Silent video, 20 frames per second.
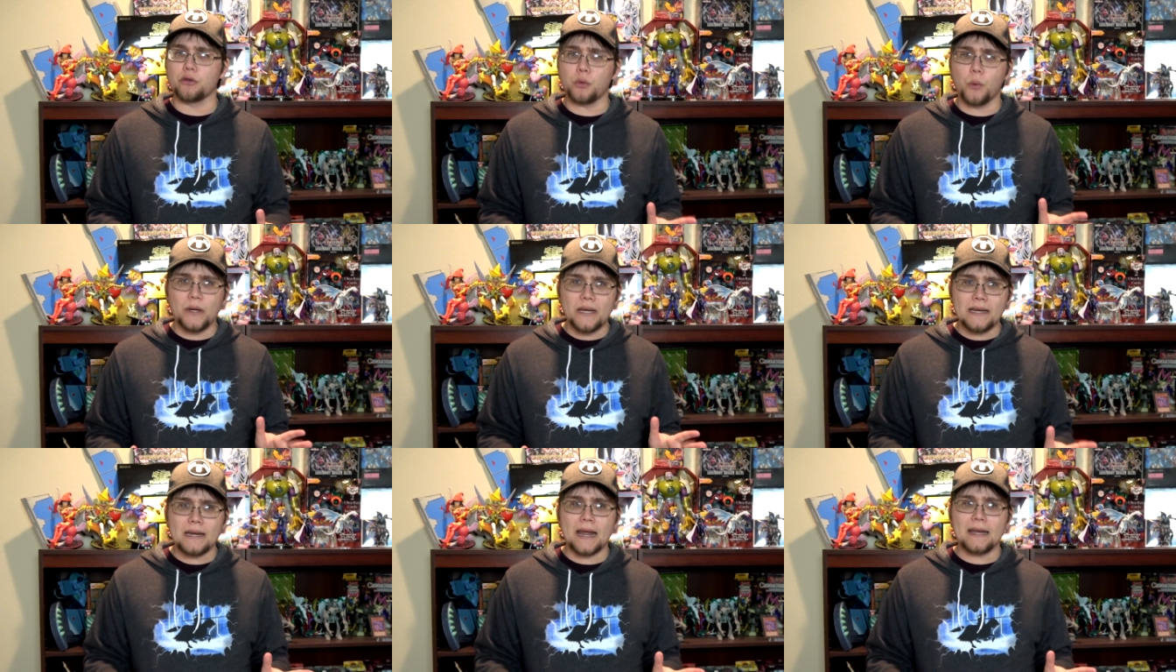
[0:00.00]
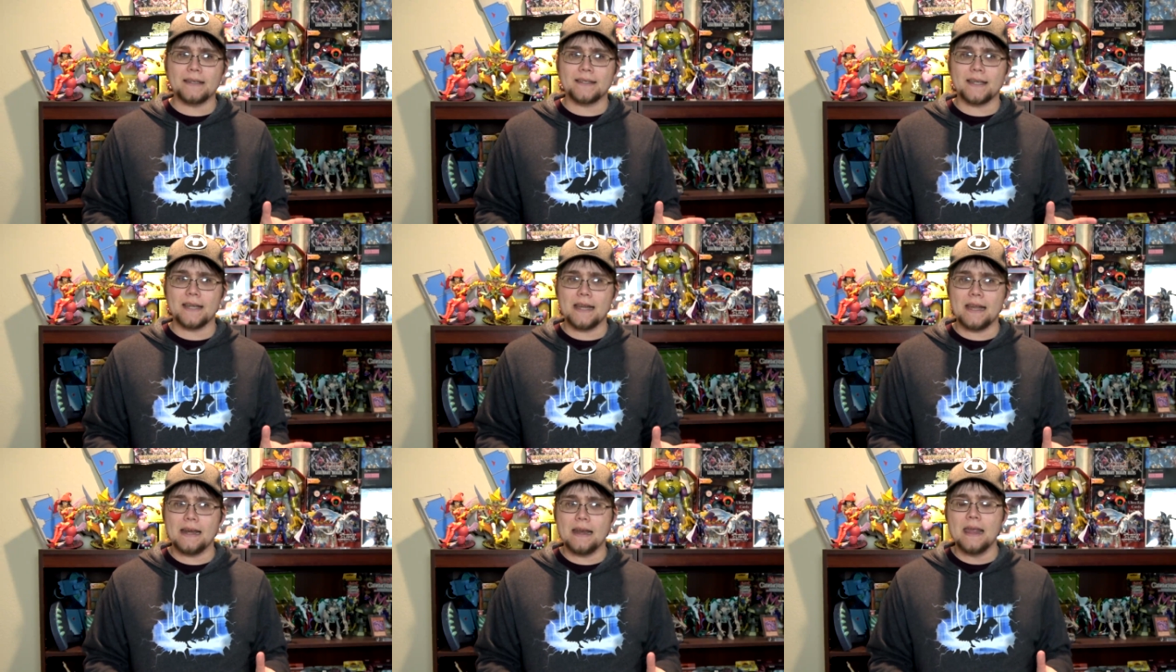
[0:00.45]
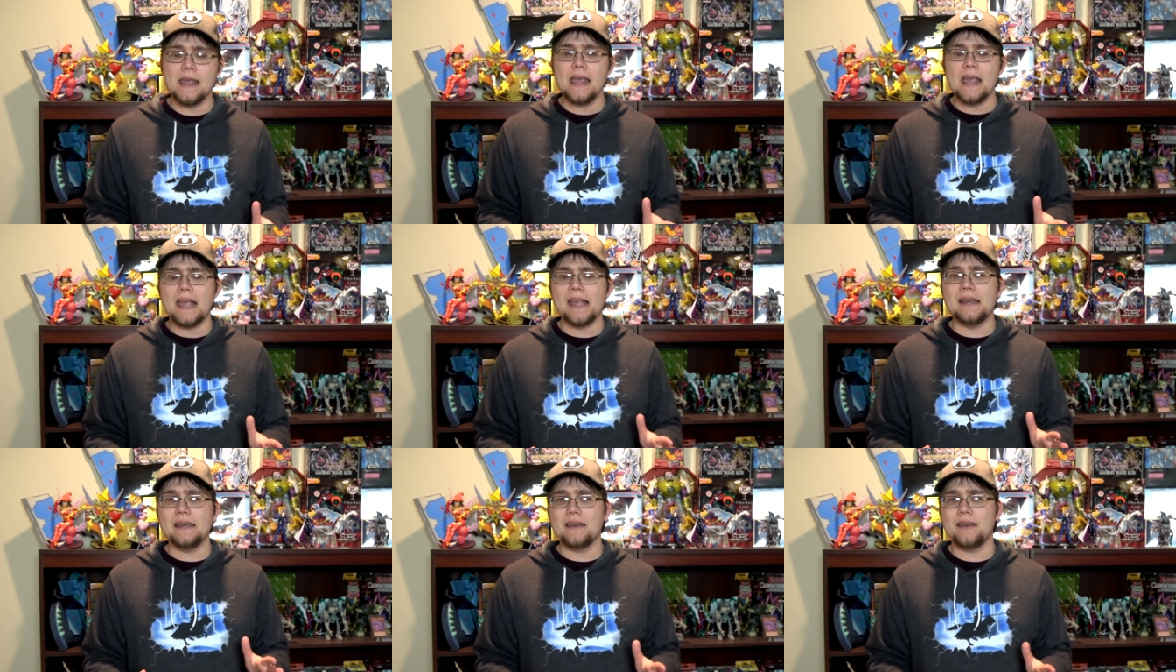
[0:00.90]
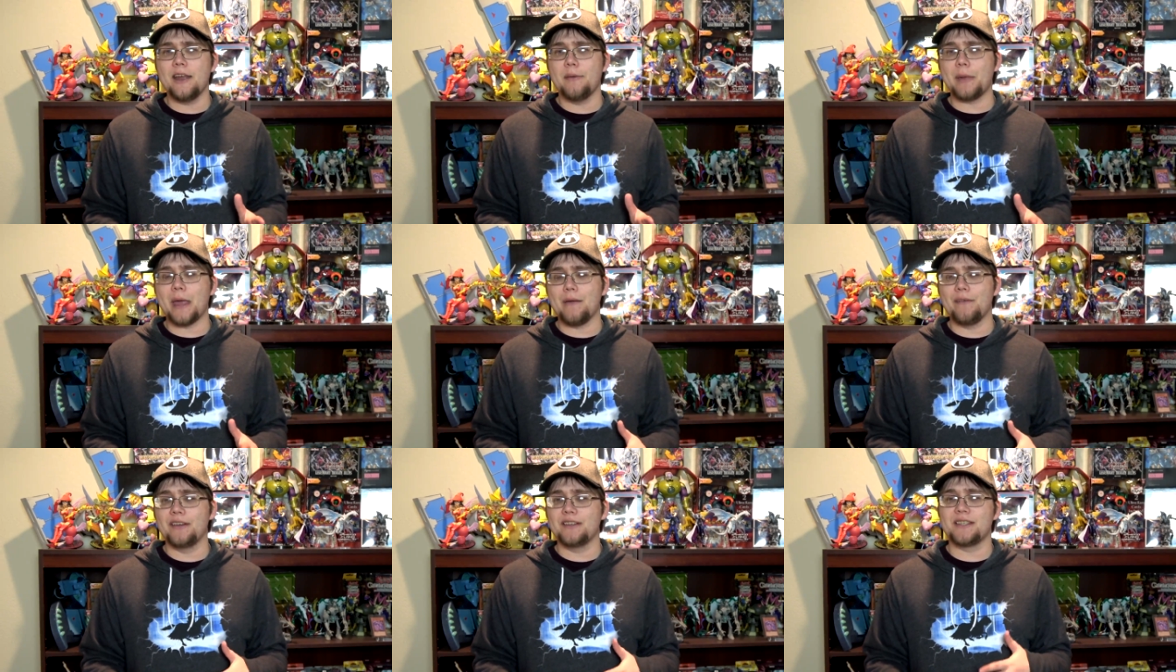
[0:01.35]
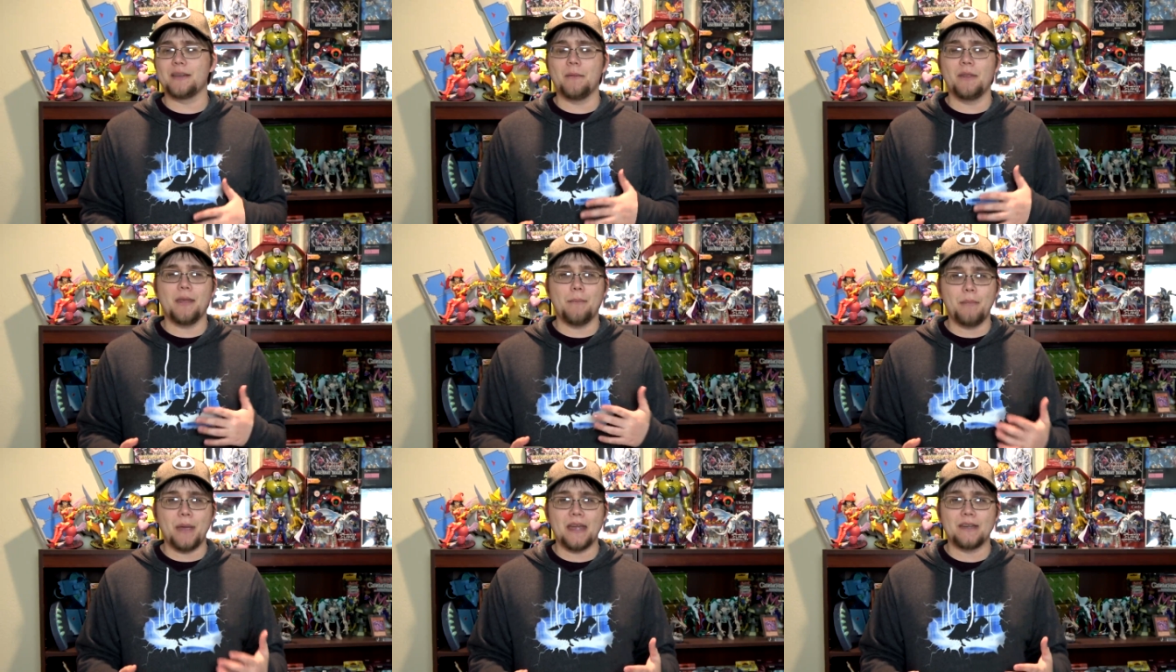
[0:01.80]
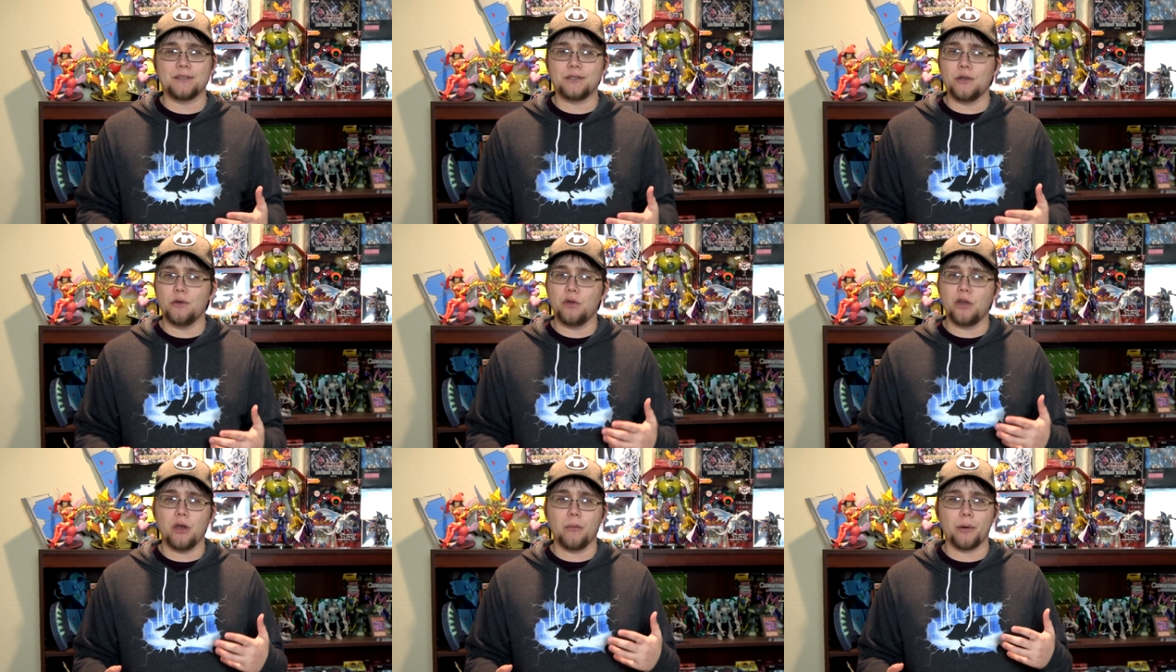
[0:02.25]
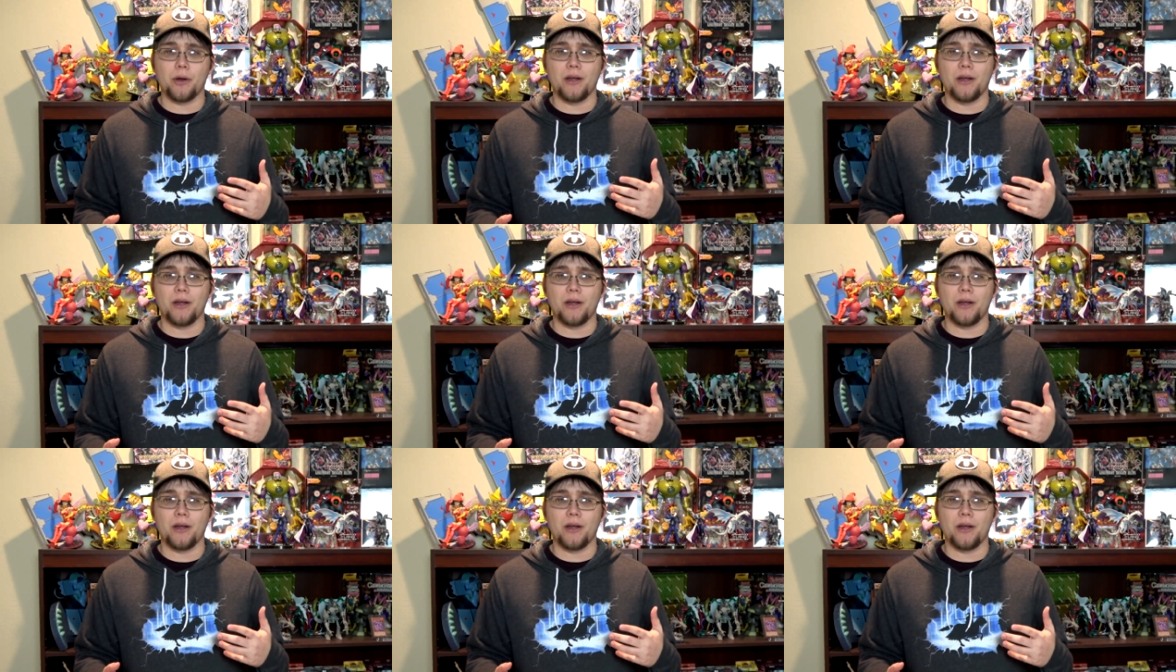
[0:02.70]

2019 ended up having some of the best Yu-Gi-Oh!